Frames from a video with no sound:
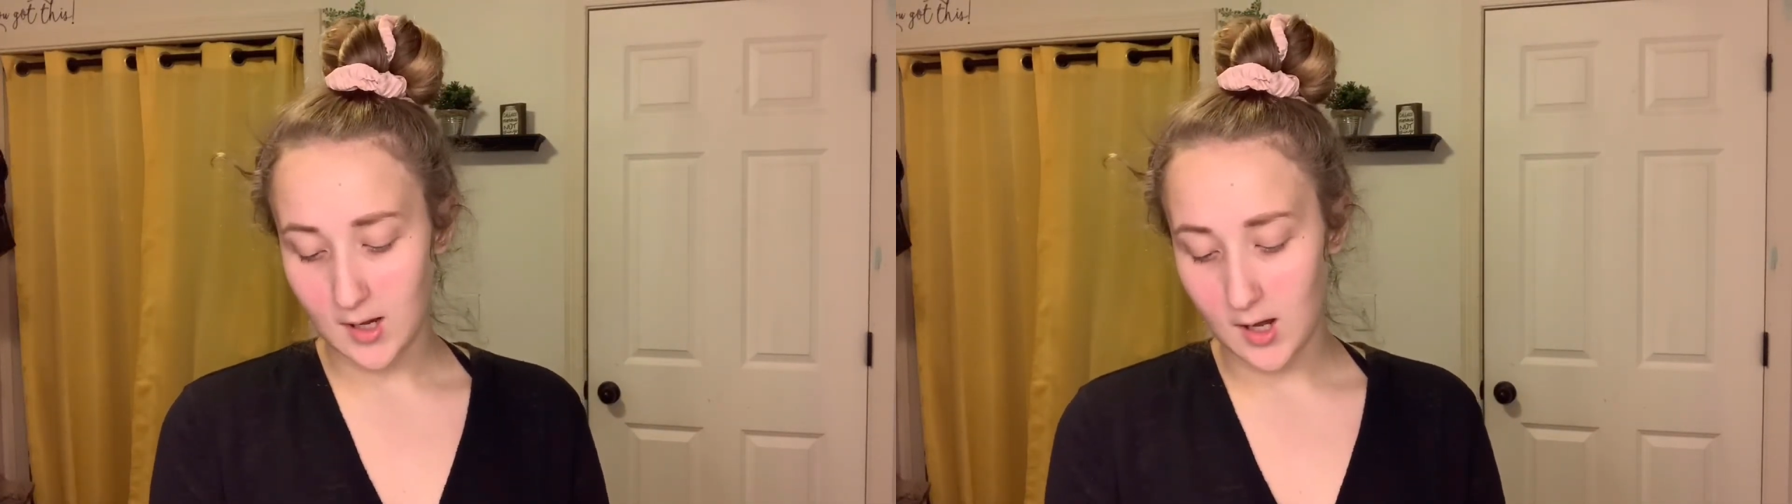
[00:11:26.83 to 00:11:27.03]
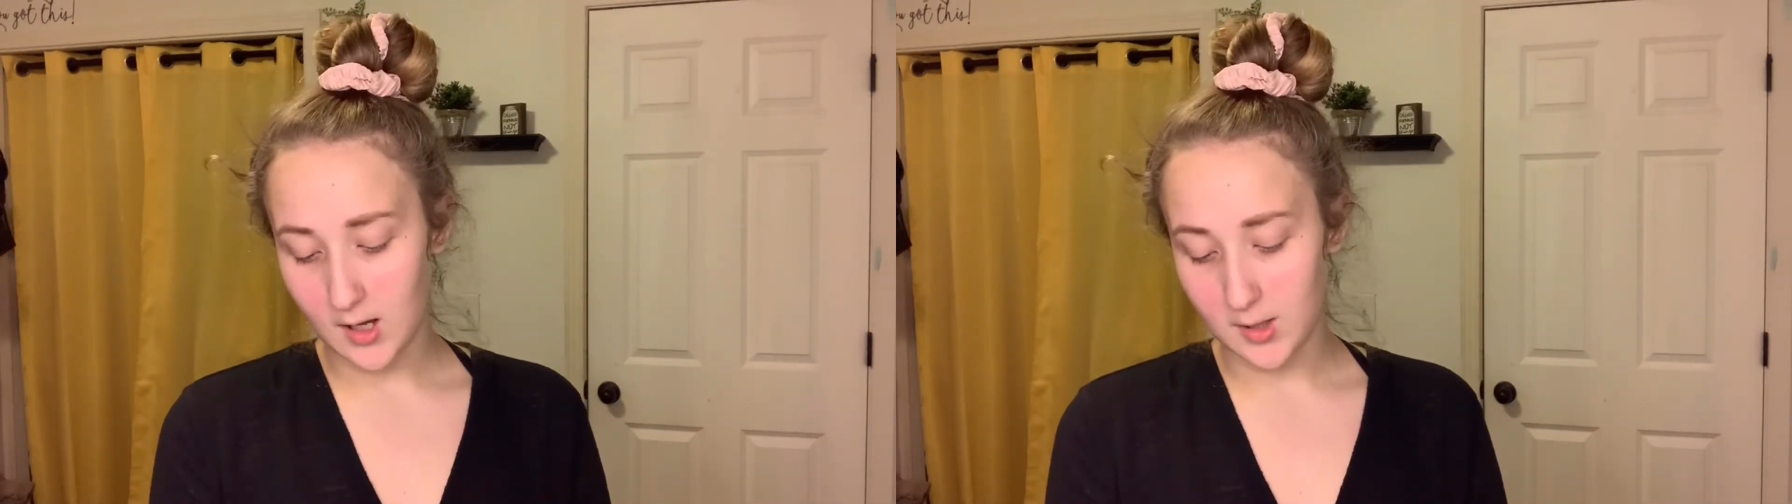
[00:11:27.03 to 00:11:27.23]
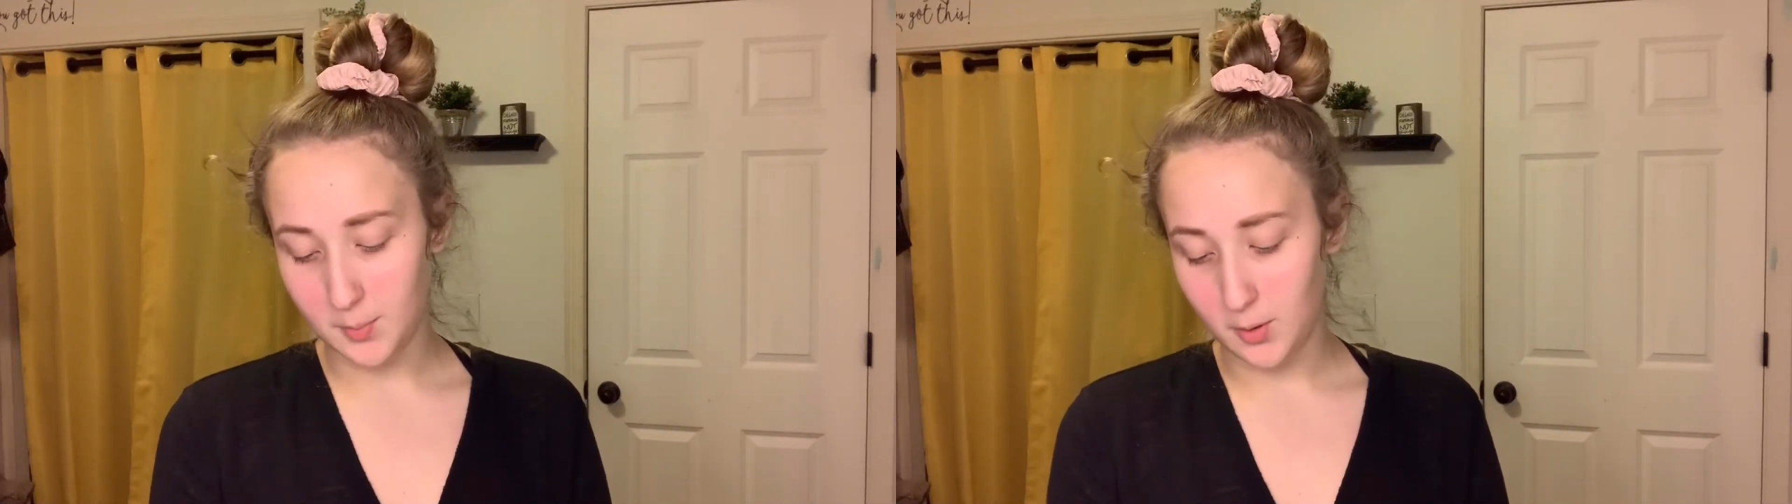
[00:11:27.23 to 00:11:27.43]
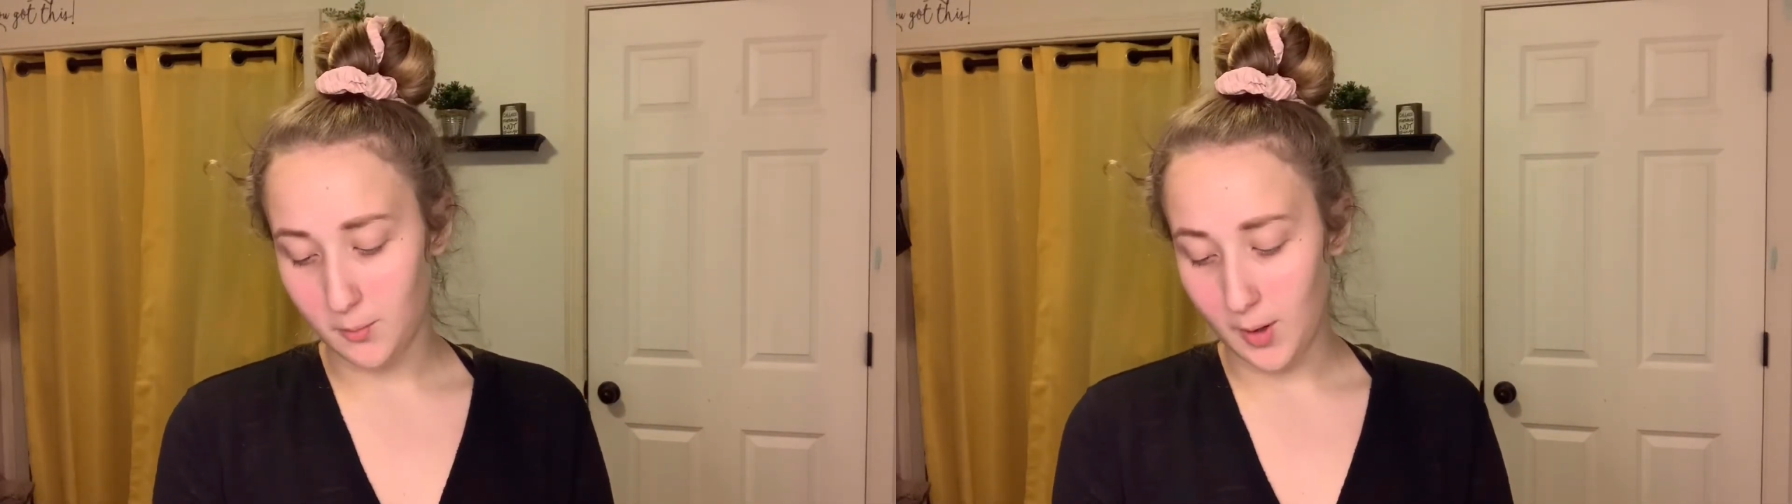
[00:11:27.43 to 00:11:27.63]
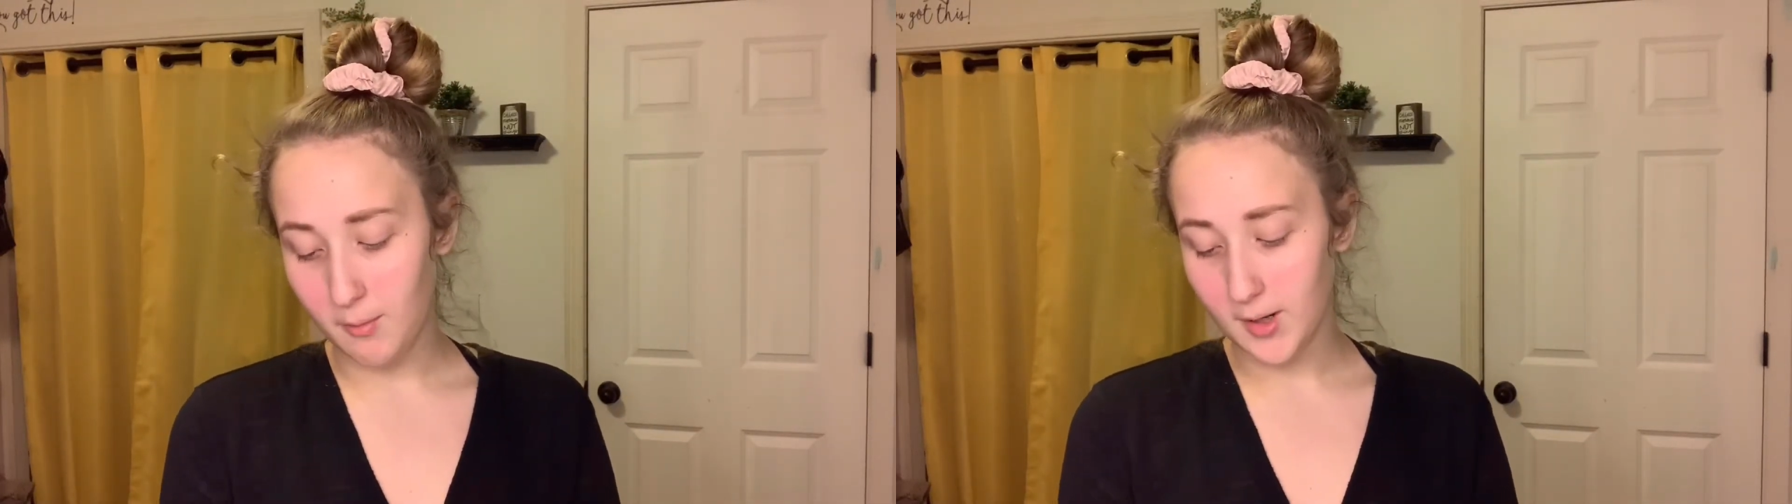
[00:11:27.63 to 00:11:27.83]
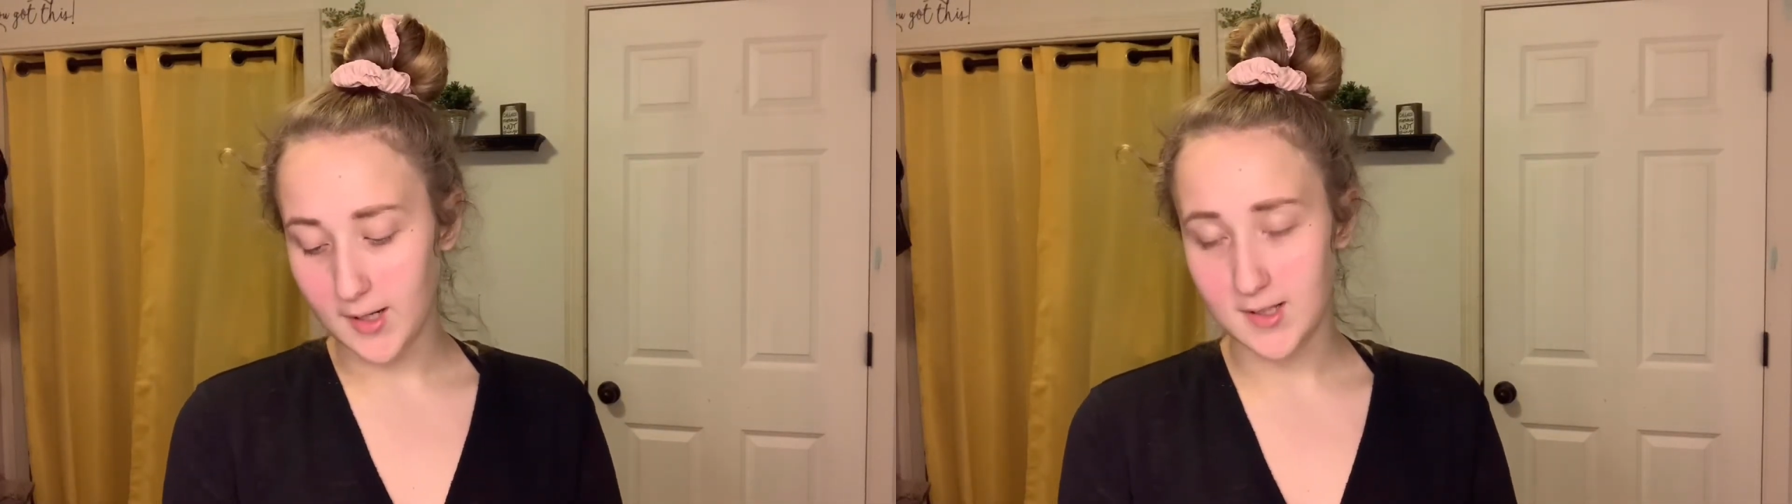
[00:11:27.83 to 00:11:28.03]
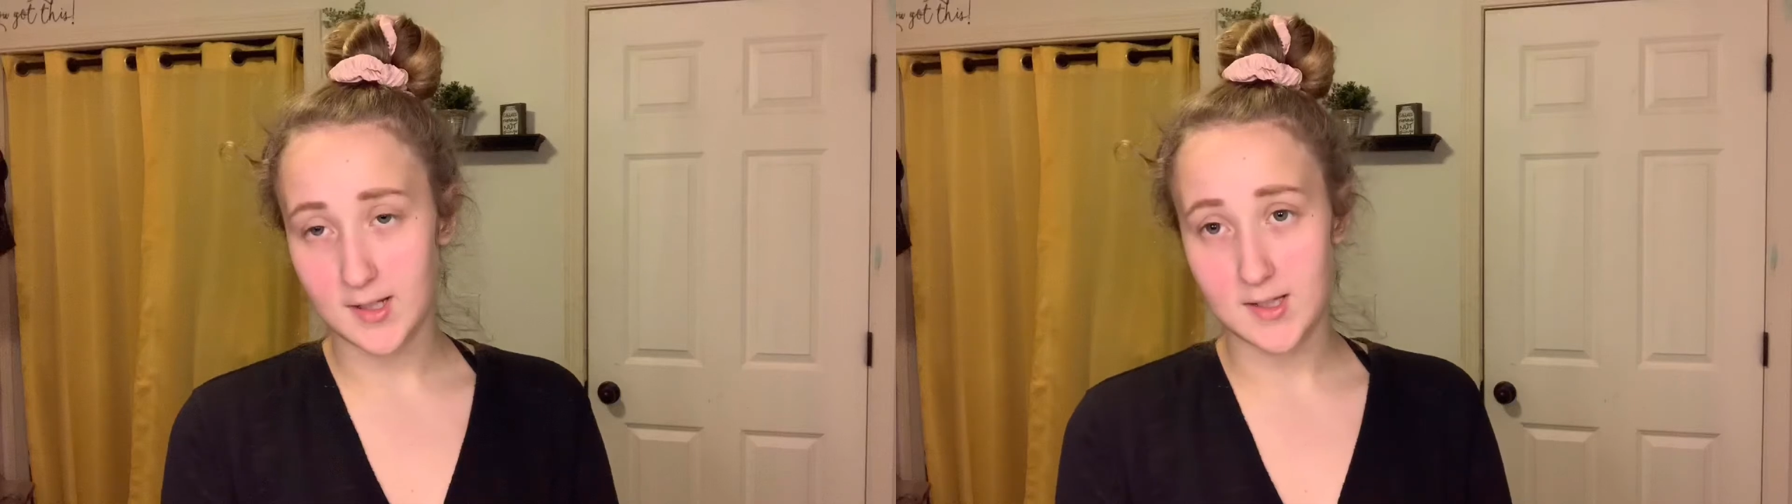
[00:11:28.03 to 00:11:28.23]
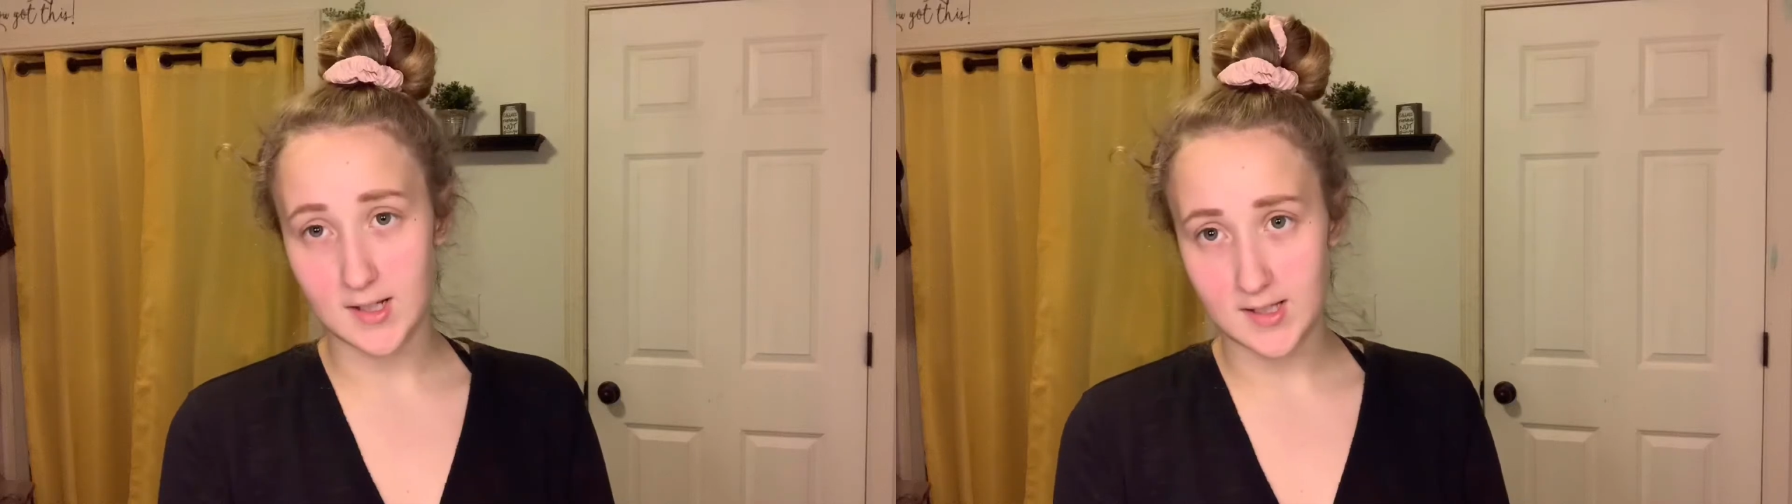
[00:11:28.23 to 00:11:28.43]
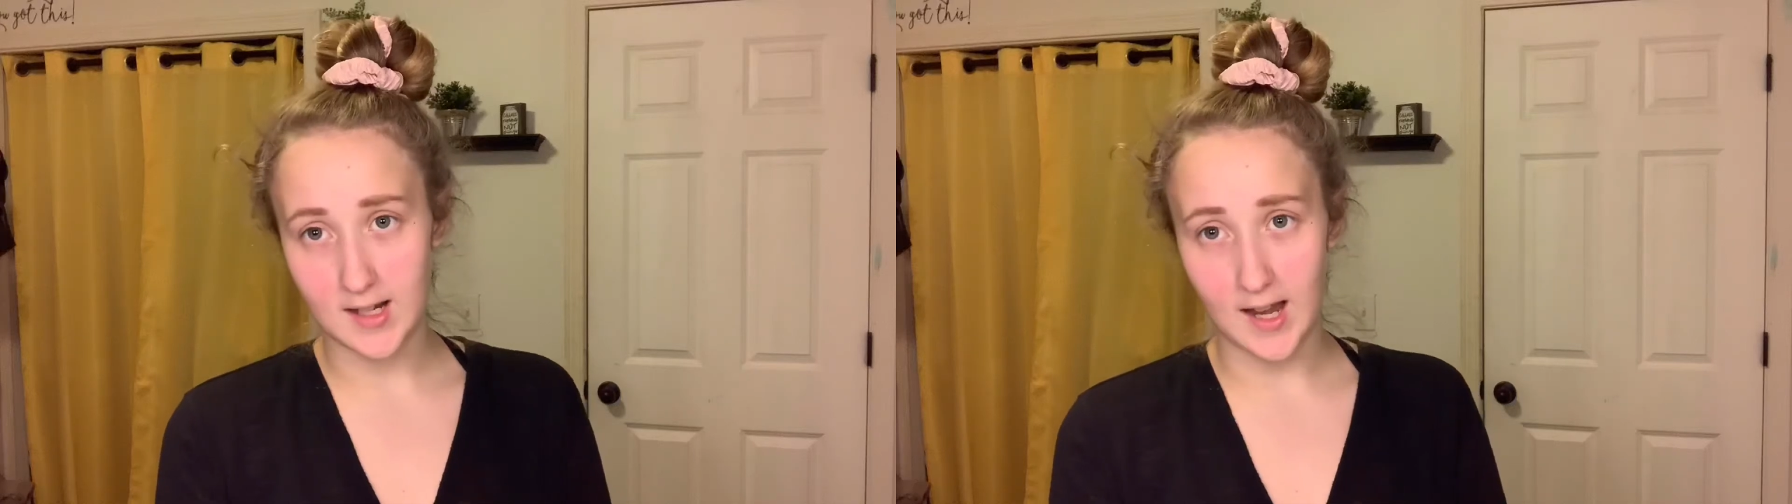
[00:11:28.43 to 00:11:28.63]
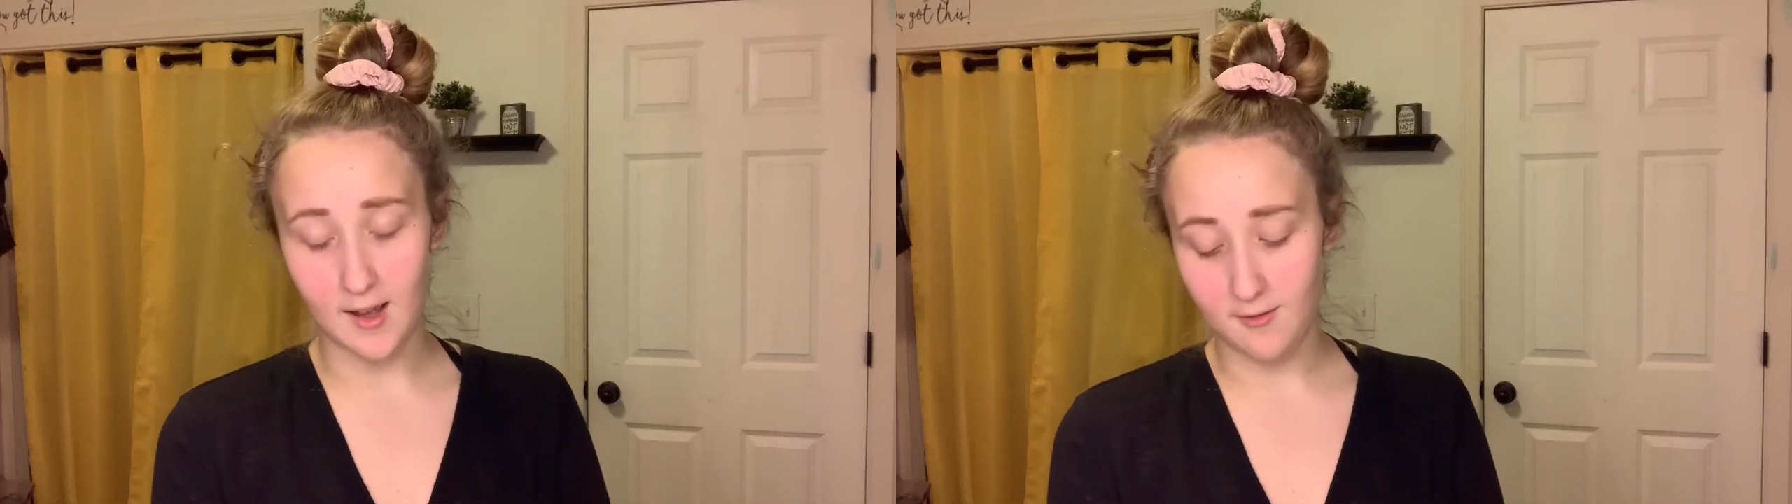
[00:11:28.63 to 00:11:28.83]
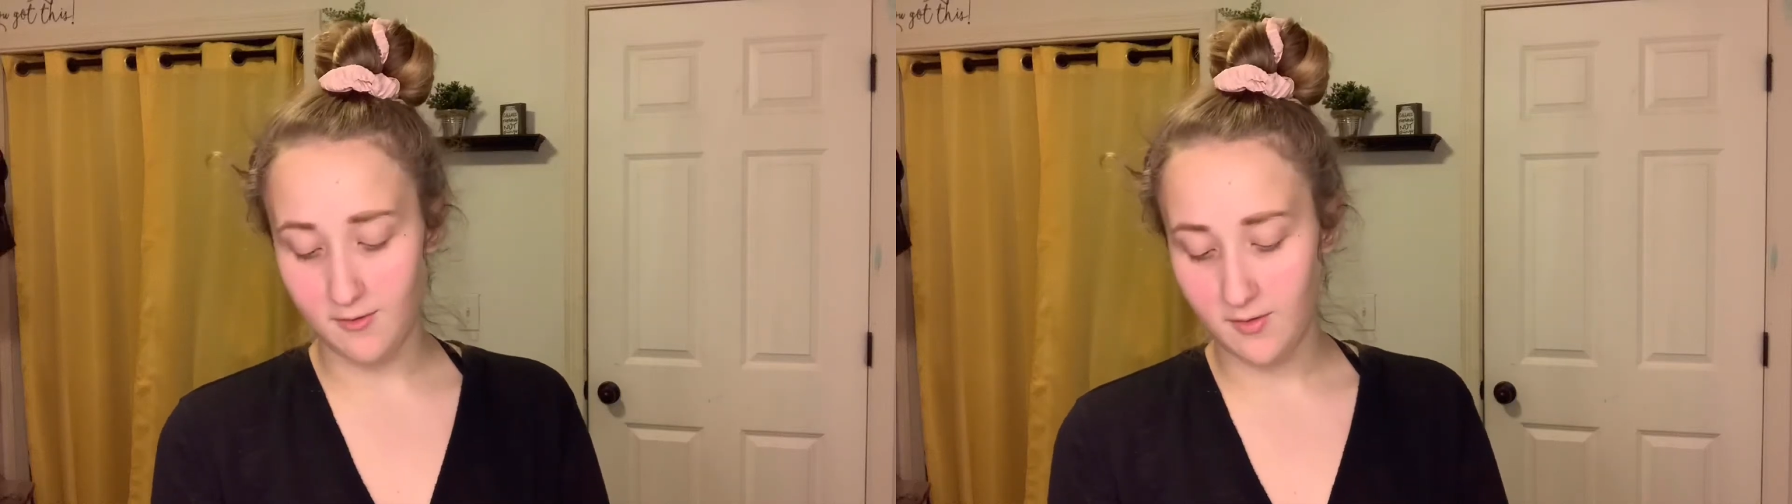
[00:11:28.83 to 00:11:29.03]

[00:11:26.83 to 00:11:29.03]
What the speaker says: the blue and white one, I said 6.5.